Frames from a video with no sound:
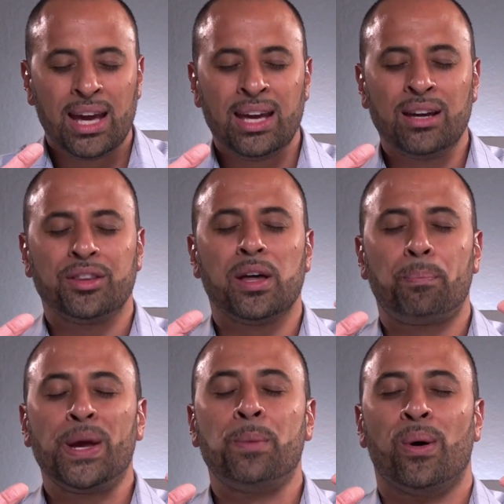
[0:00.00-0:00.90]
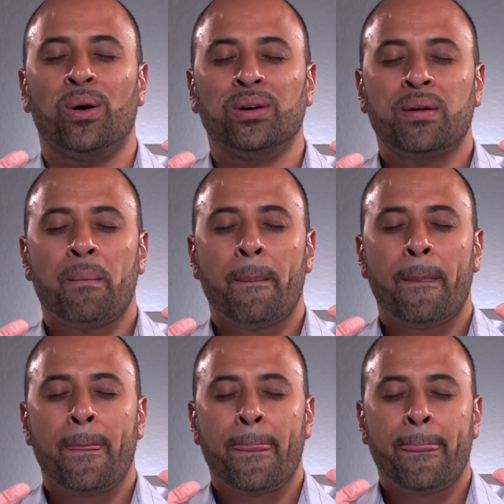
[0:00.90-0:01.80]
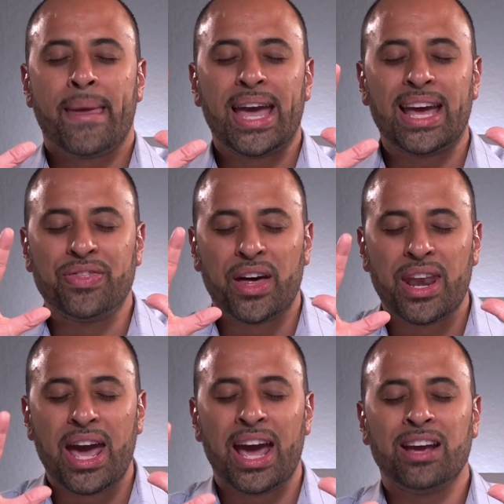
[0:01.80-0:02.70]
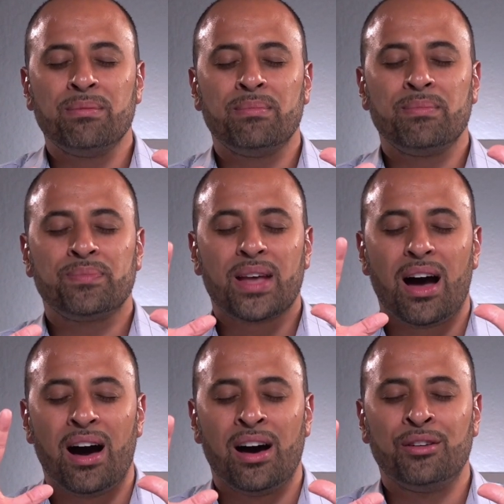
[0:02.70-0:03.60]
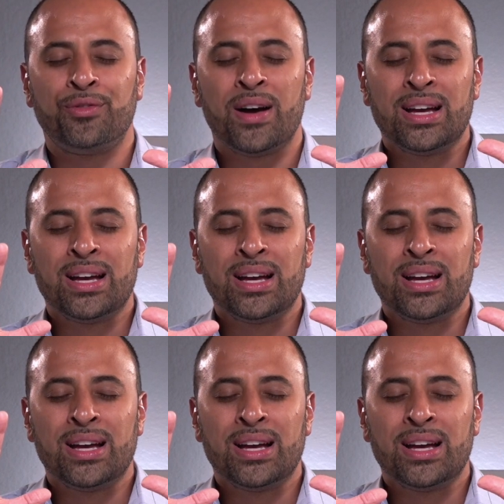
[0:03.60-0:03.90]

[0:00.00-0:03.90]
Heal the people in the name of